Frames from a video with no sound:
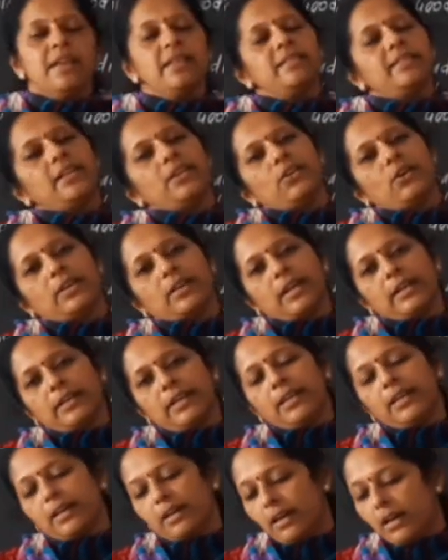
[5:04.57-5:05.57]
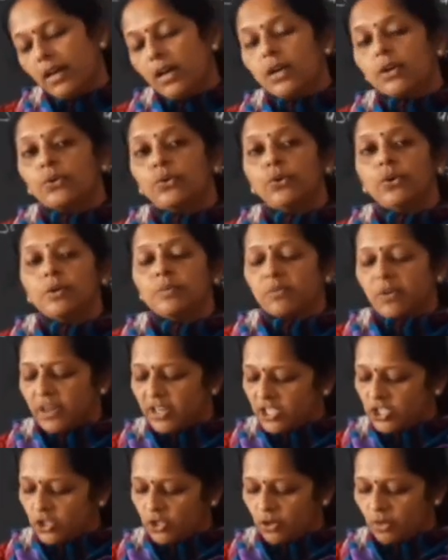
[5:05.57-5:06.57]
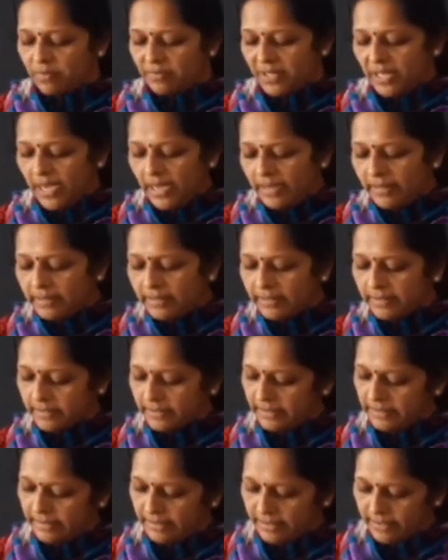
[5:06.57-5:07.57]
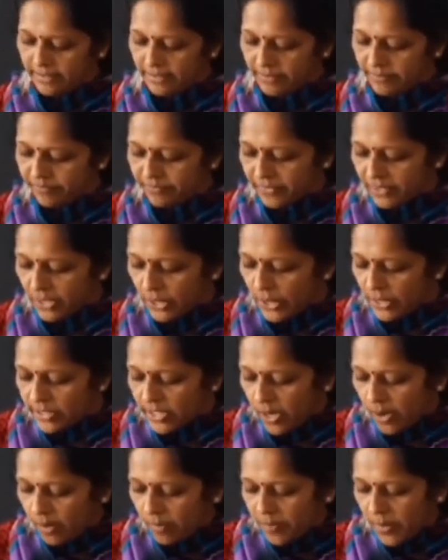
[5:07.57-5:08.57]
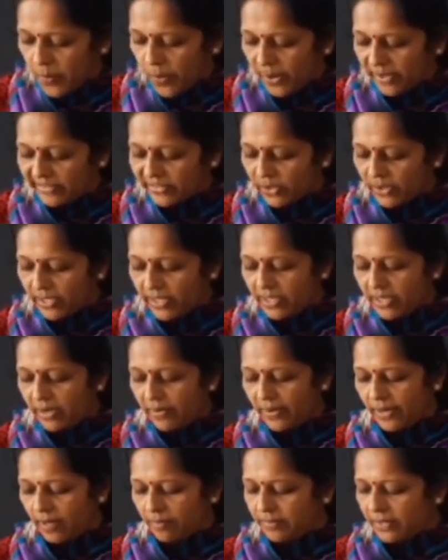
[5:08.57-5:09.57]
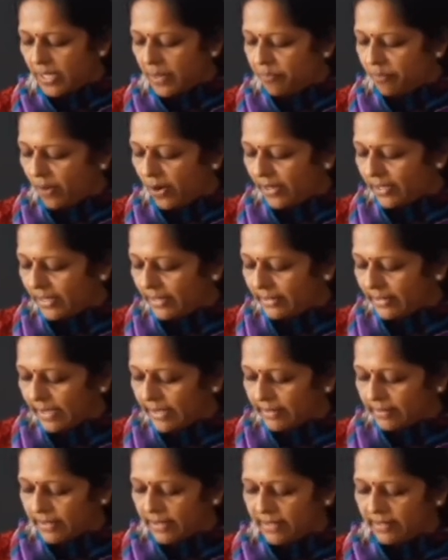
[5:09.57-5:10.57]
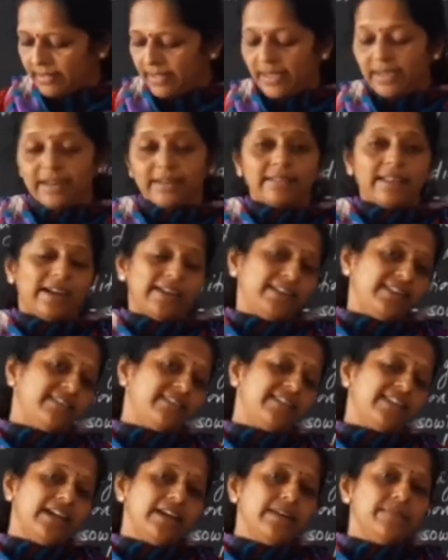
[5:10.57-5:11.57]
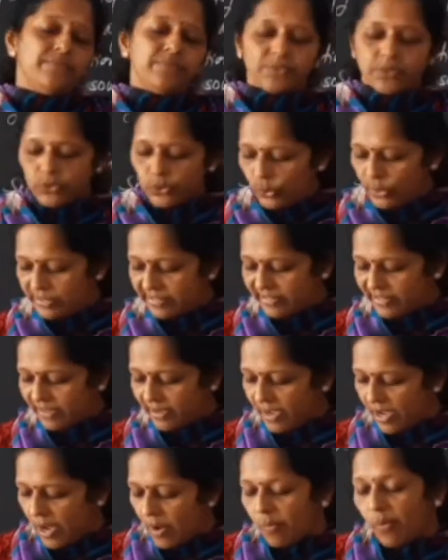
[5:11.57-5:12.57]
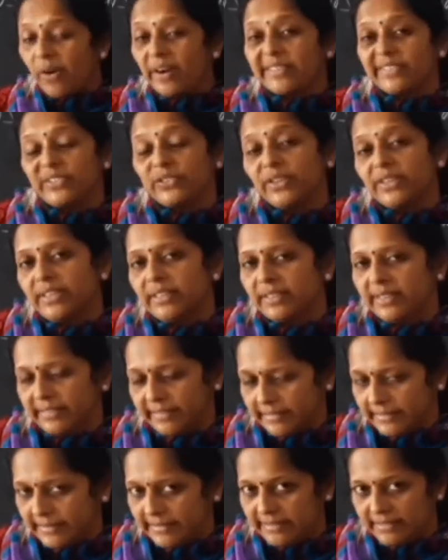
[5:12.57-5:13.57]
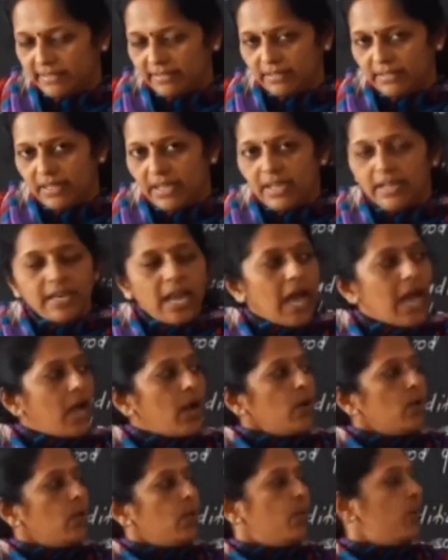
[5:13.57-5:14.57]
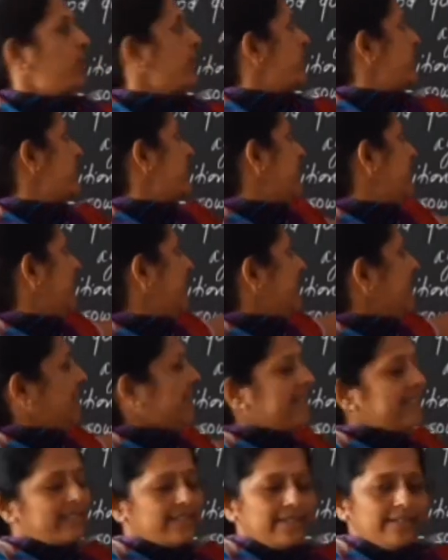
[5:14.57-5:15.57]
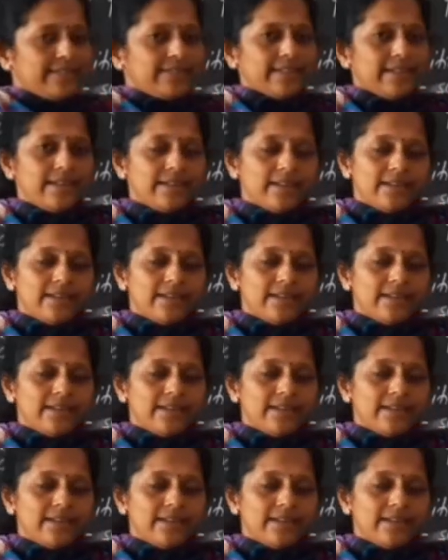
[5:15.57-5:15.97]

Then you are getting a good production of the yield. So before sowing, one of the important tasks is there, that is the tools for sowing the seeds. Now we selected the seeds.